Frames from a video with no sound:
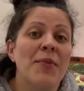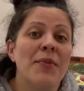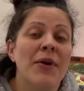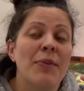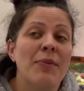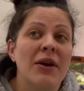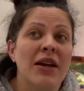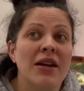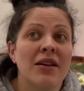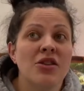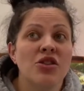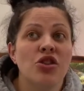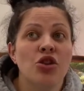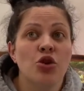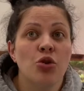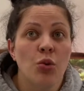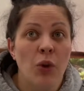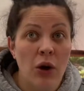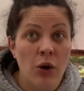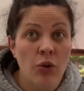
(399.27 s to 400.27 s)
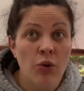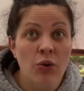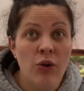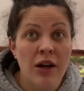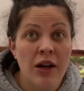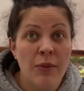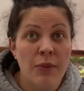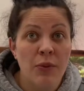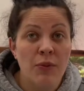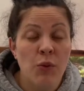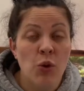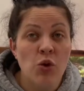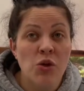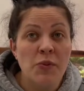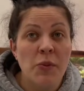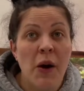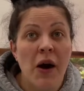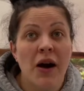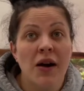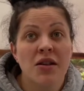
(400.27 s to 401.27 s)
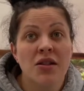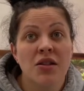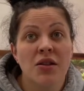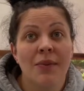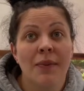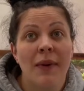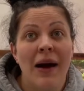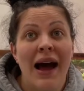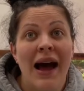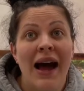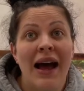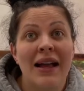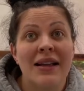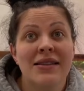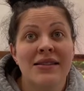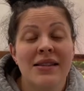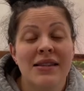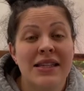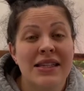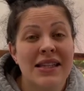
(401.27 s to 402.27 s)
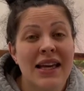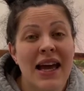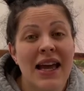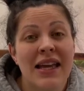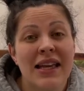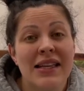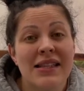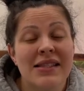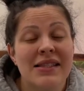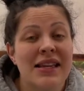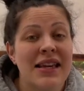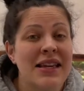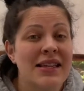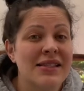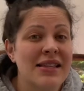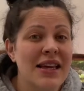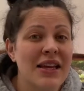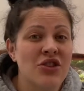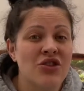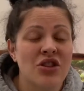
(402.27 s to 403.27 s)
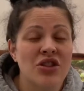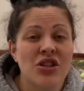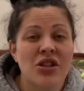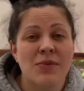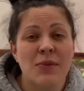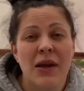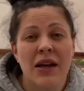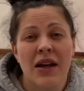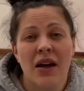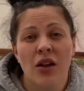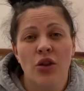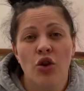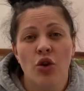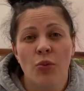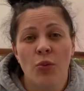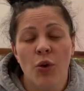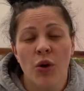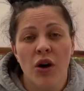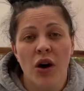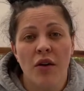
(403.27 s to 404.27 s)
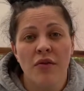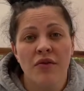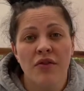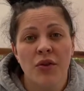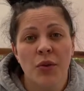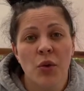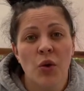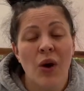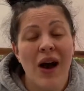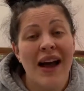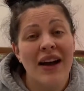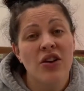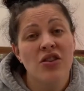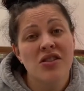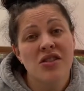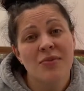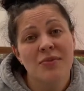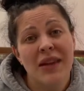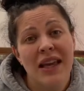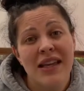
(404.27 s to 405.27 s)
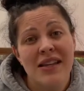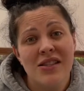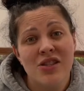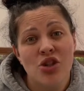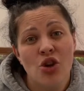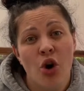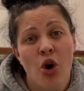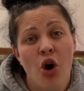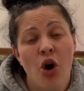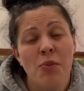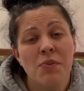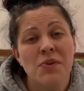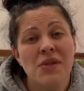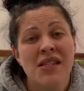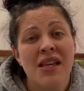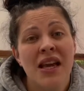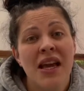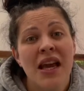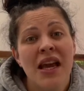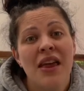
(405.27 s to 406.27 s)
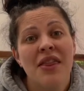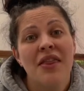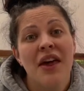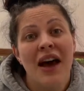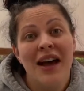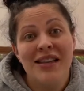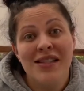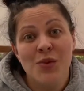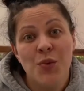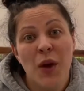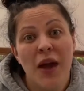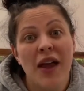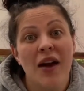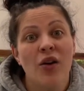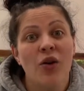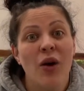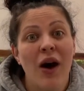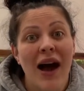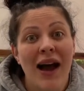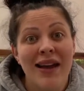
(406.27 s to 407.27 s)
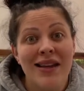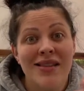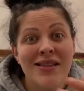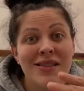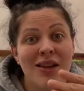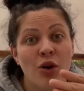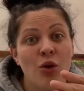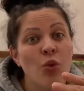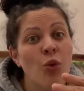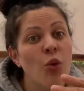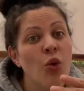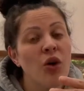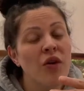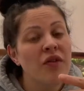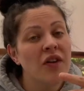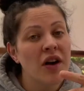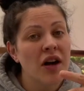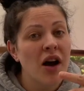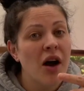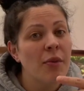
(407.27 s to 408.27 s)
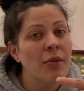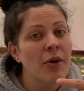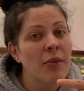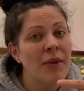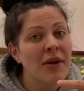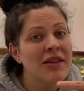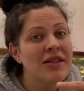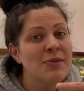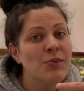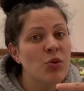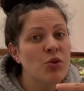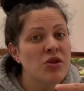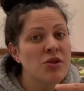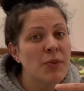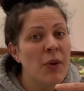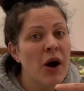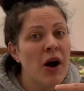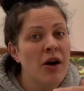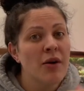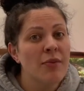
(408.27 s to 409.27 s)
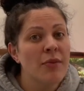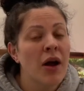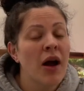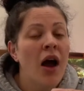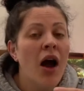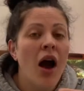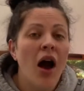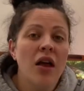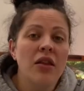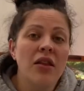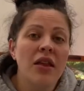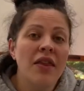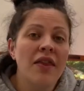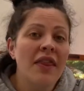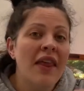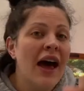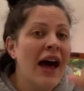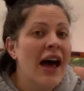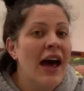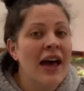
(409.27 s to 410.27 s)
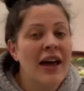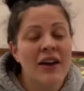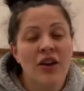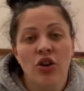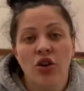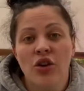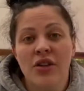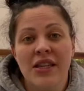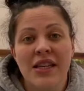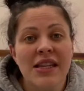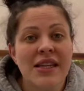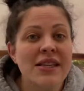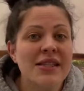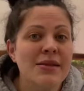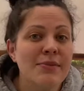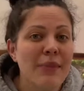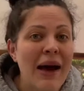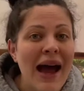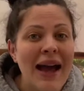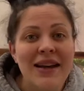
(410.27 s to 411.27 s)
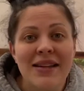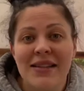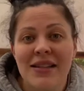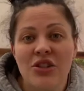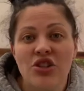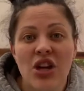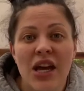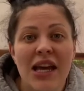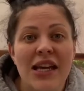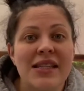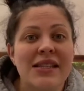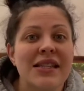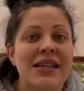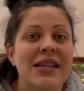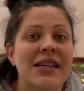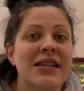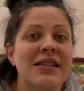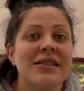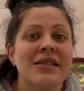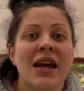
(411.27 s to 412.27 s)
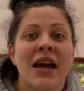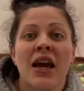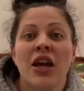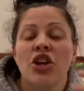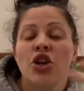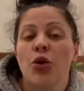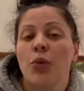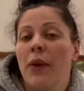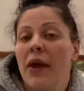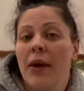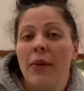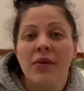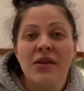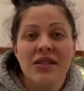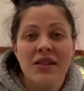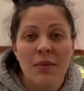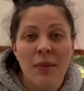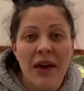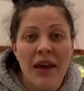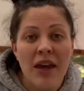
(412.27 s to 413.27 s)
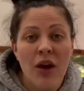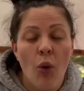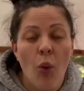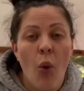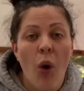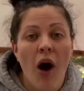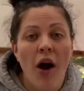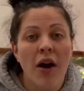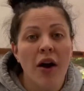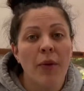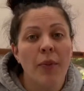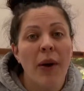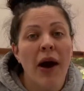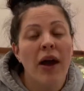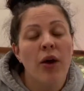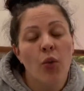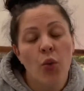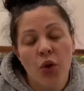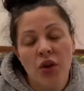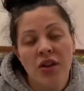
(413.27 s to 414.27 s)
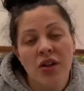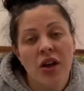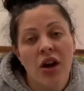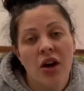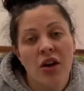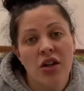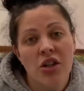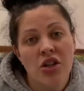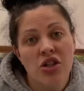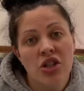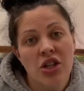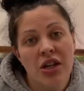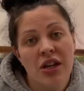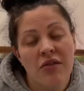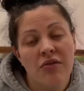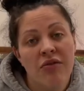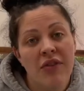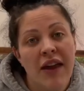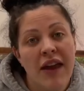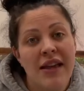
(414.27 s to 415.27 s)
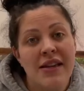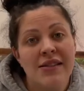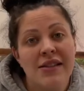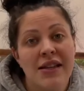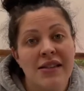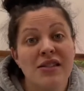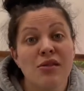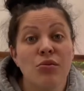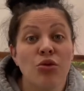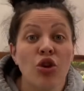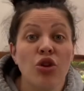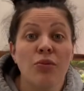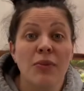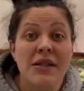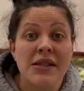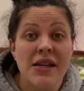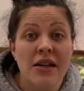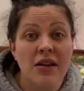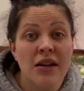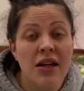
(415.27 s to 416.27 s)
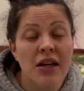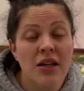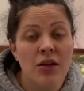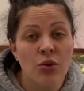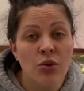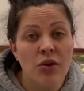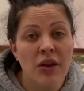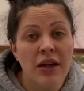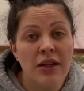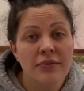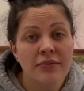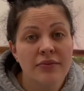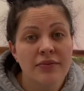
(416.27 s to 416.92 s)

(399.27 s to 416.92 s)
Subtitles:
Because you will wear it postpartum, and the tights, etc., just make it a lot more comfortable. I got some nice tops that as well I still wore for a couple of months postpartum. Other than that, hoodies, maxi dresses, you'll be able to make it work, but I would encourage you to invest in some good maternity clothing.